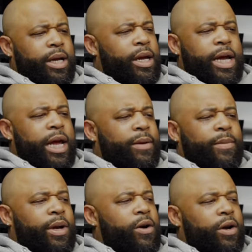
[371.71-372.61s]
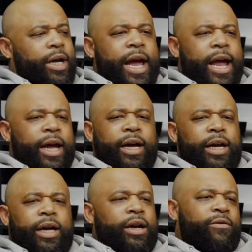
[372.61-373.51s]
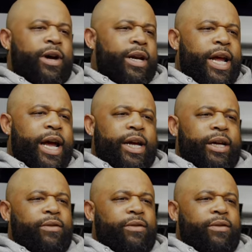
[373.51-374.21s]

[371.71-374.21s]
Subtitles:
It can't even be called a gang. It wasn't that.